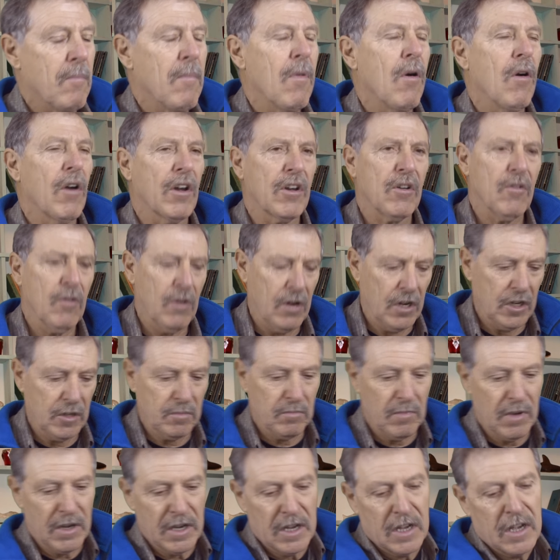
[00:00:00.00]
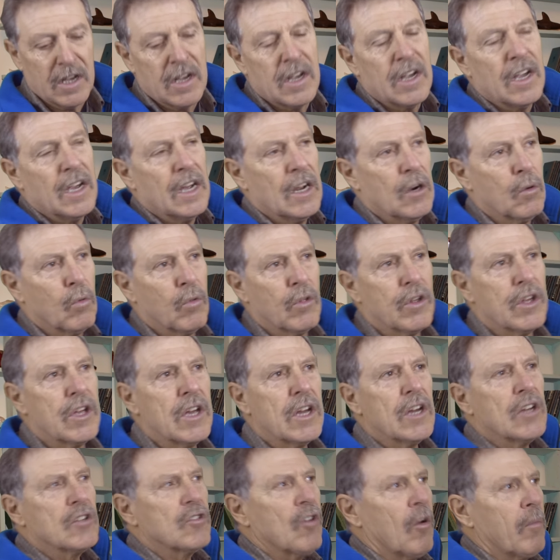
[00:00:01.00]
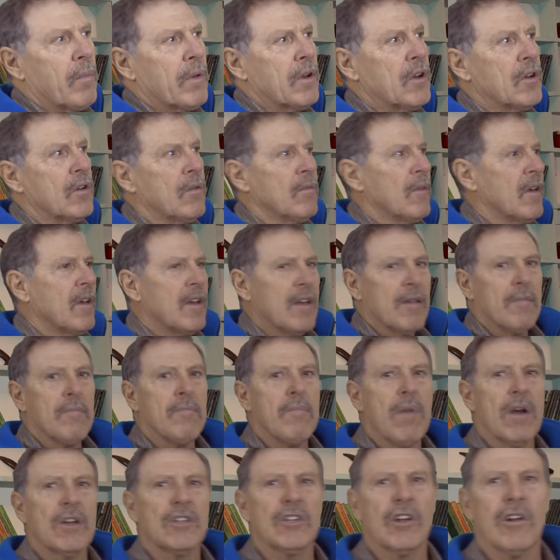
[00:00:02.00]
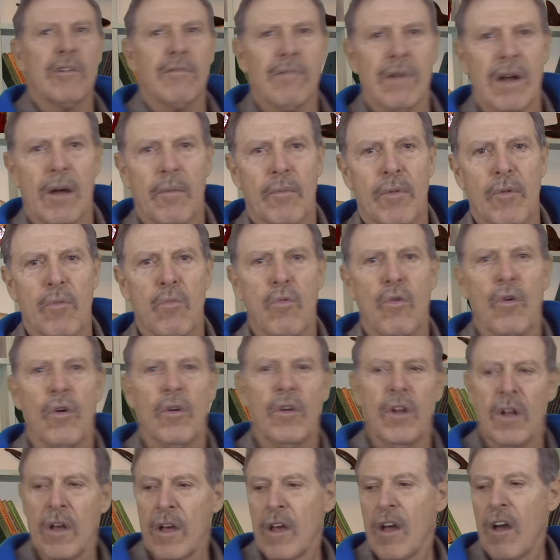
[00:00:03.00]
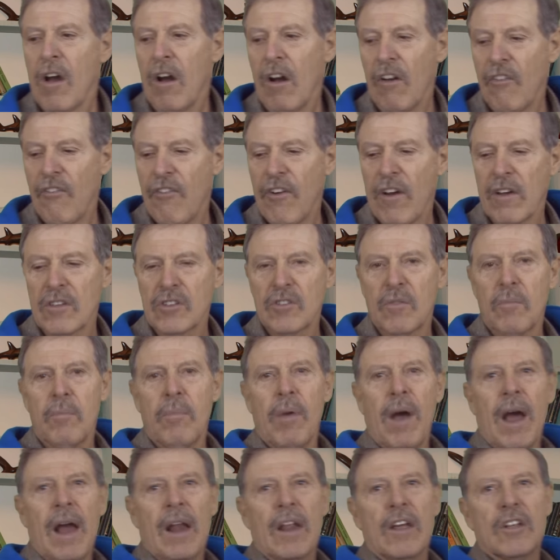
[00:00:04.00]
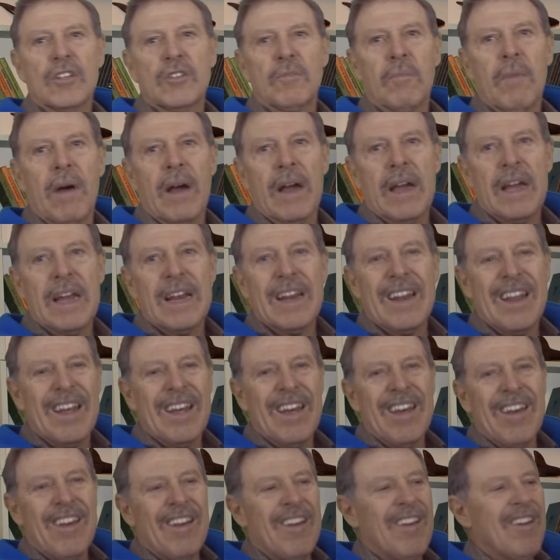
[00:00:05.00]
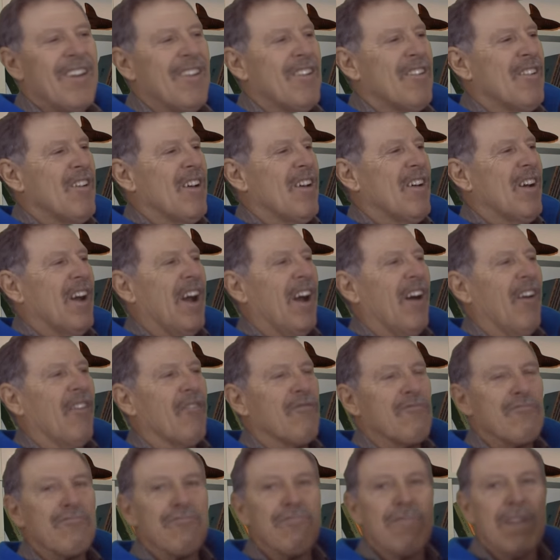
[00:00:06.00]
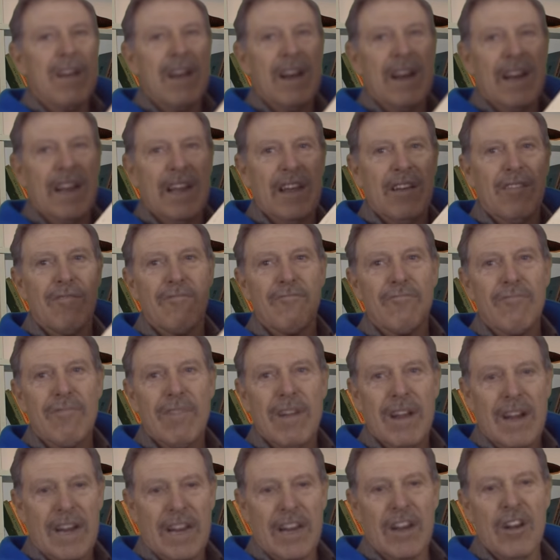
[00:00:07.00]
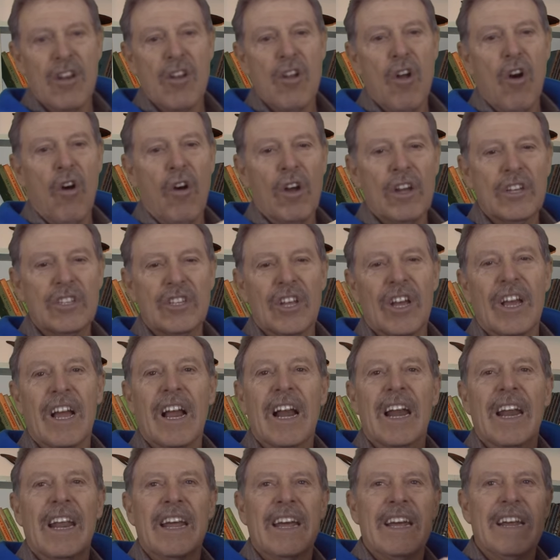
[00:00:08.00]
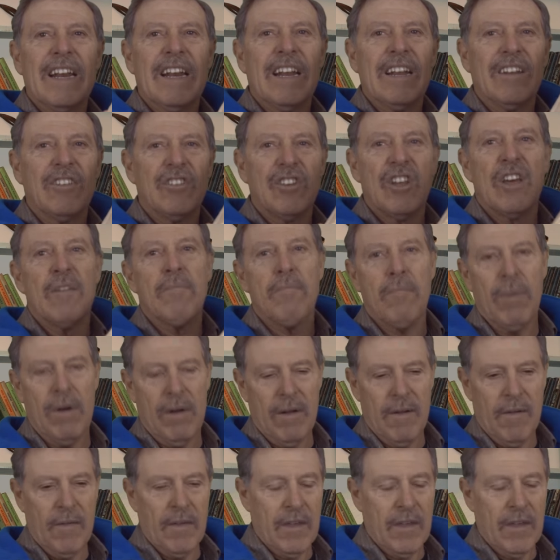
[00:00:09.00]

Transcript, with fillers: my goodness me, in all the years I've been messing around with wood, I found some pallets made out of really, really nice clean timber.